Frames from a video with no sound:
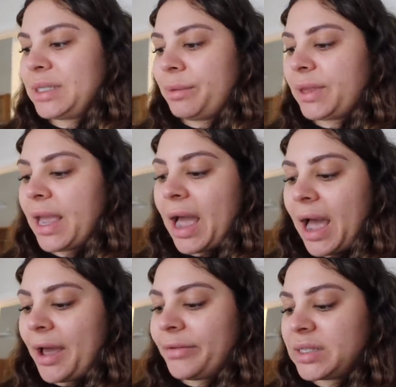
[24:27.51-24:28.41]
see what they
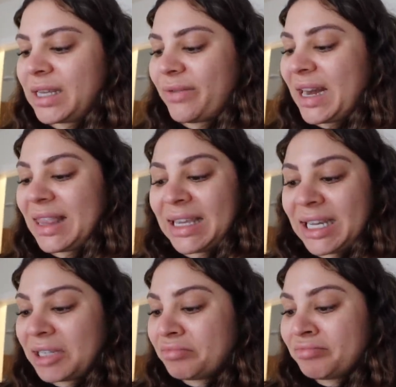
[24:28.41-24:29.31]
have, see if
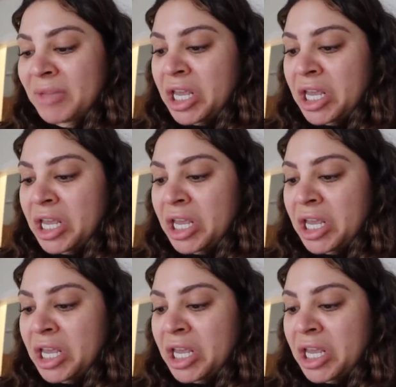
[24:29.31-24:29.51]
anything